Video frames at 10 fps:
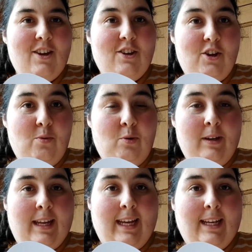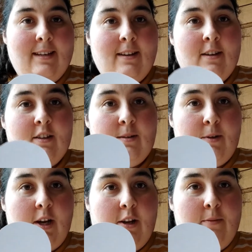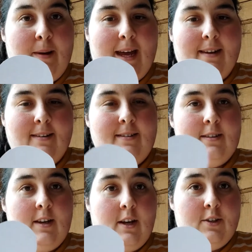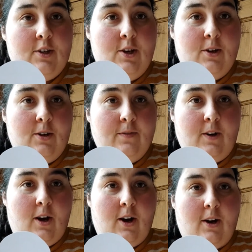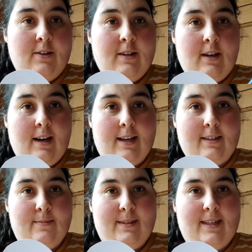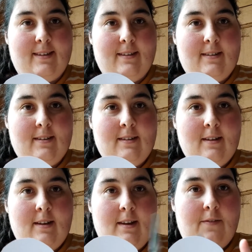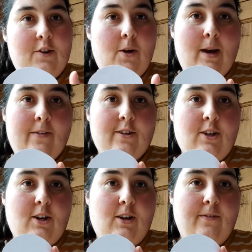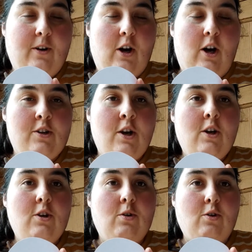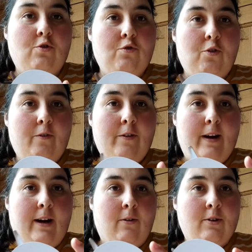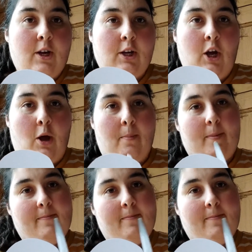You will need some coloured pens, a circle of card and some scissors. If you don't have a circle of card, you could draw around a cup.